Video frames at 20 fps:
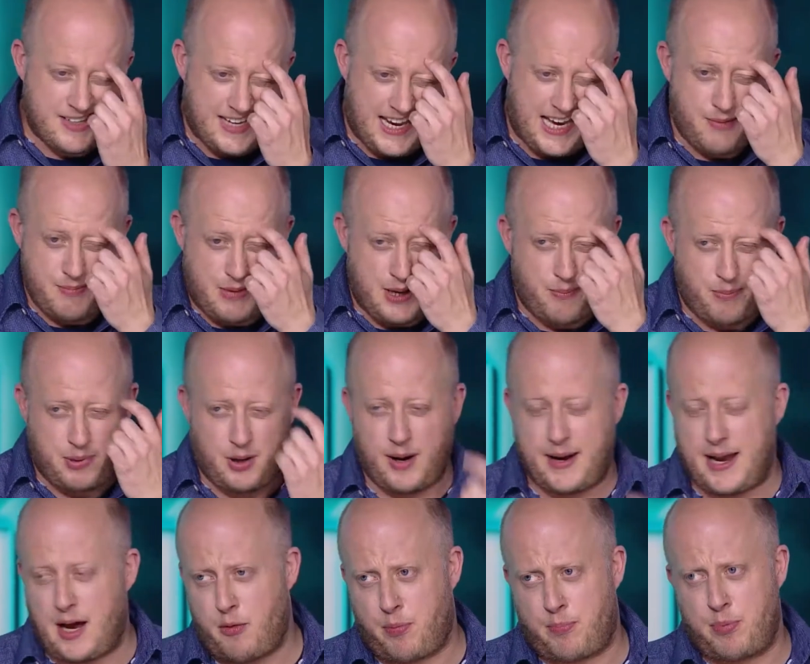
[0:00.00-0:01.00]
is getting a bit
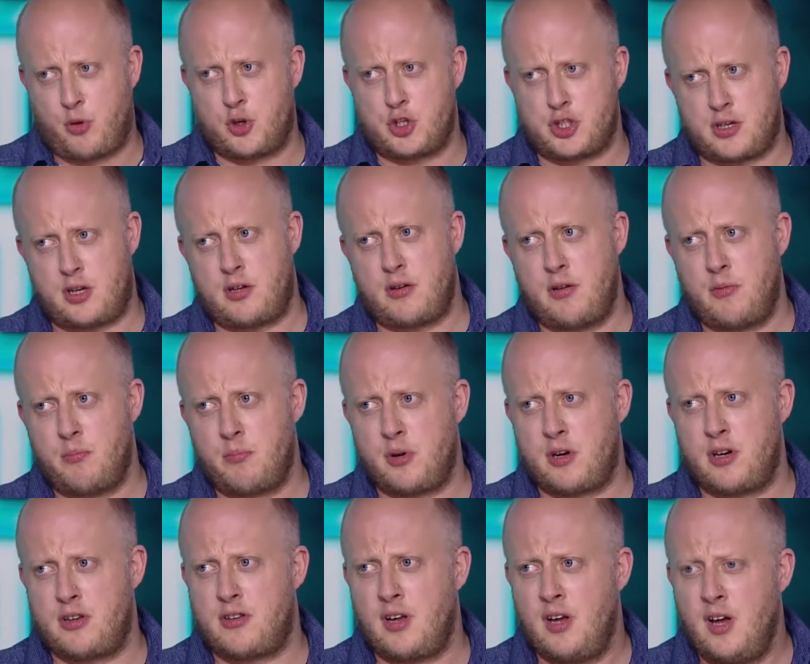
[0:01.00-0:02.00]
blown out of proportion
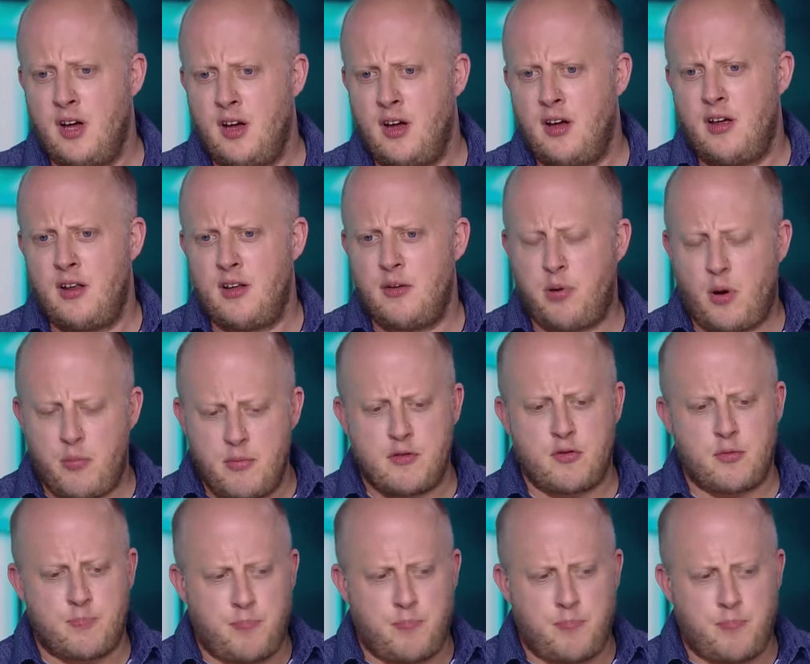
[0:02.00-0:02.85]
because the problem is